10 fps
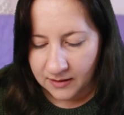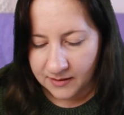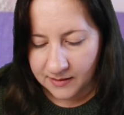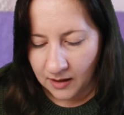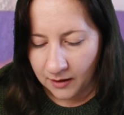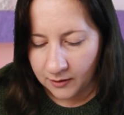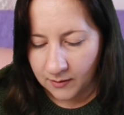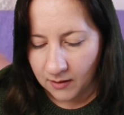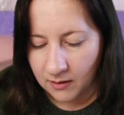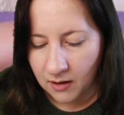So
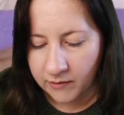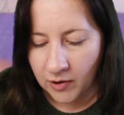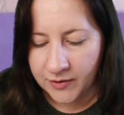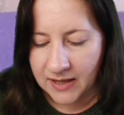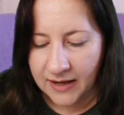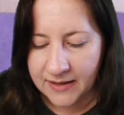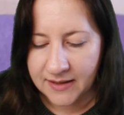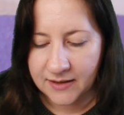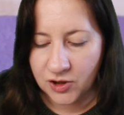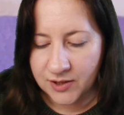I
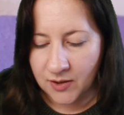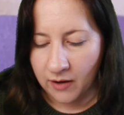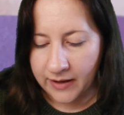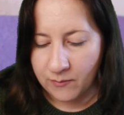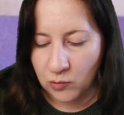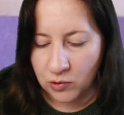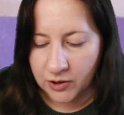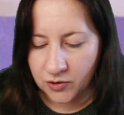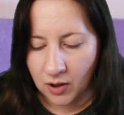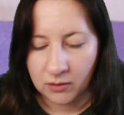rotate it just so that I get more
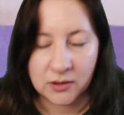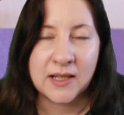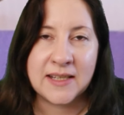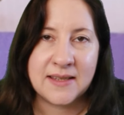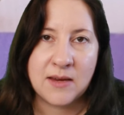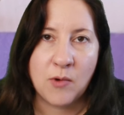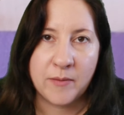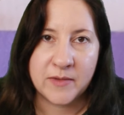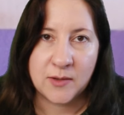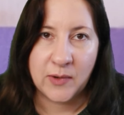control and I can see what
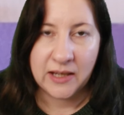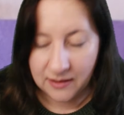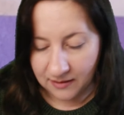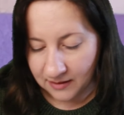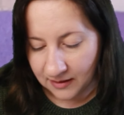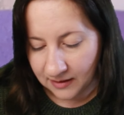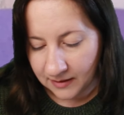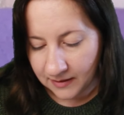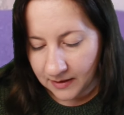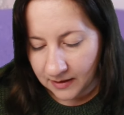I'm doing.
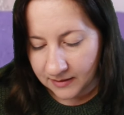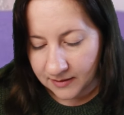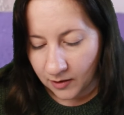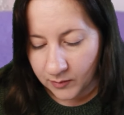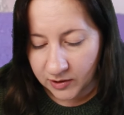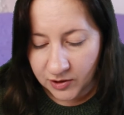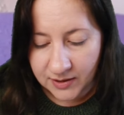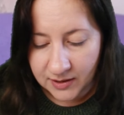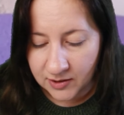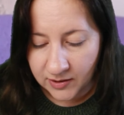So
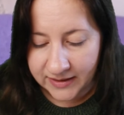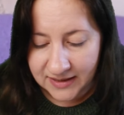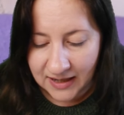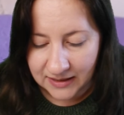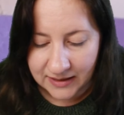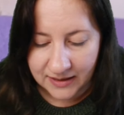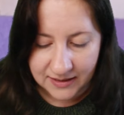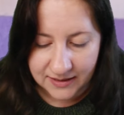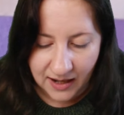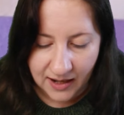just going to do exactly the
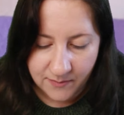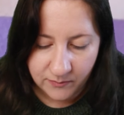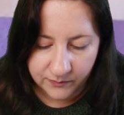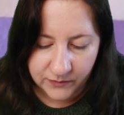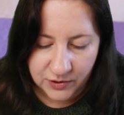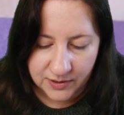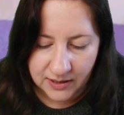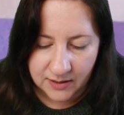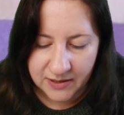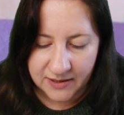same. Just
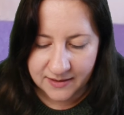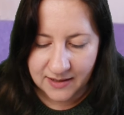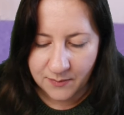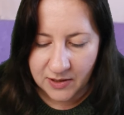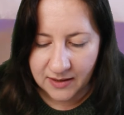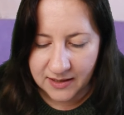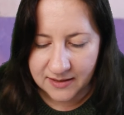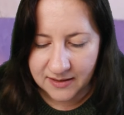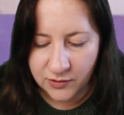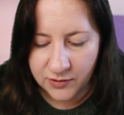going to be stabbing
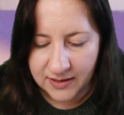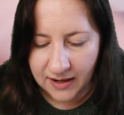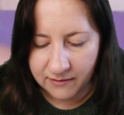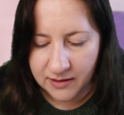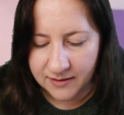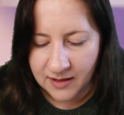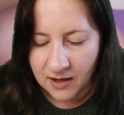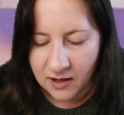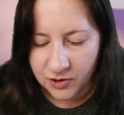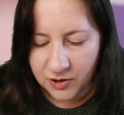these loose areas
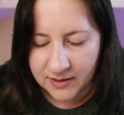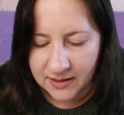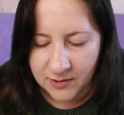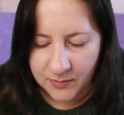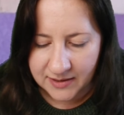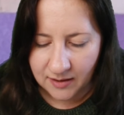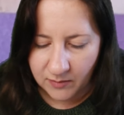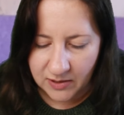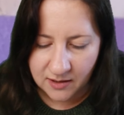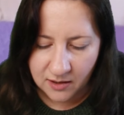just into a
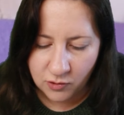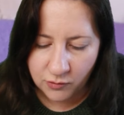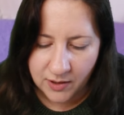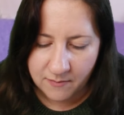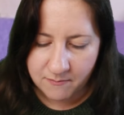semicircle that